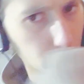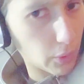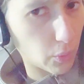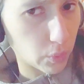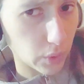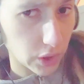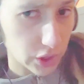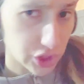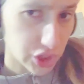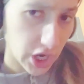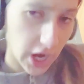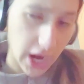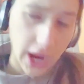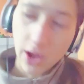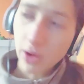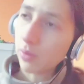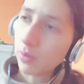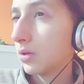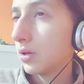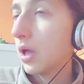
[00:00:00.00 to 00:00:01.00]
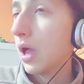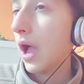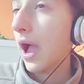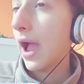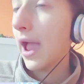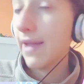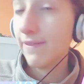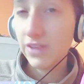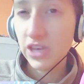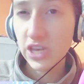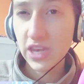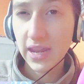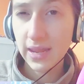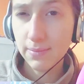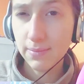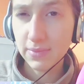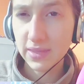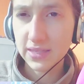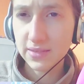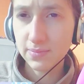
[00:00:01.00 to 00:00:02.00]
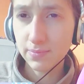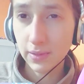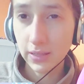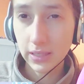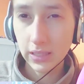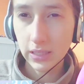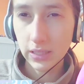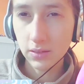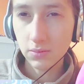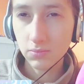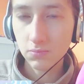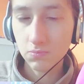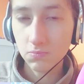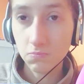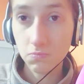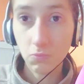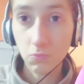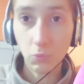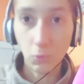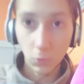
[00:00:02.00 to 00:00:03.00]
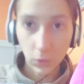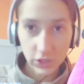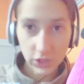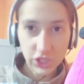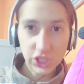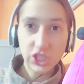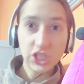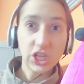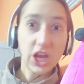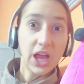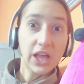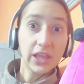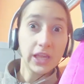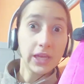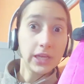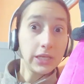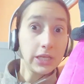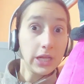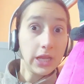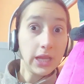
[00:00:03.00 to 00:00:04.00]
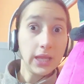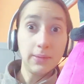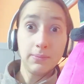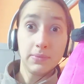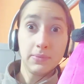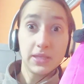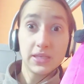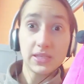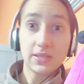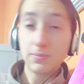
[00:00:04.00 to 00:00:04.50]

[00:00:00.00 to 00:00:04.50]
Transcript: Watch out. I haven't named this bunny. What shall I name this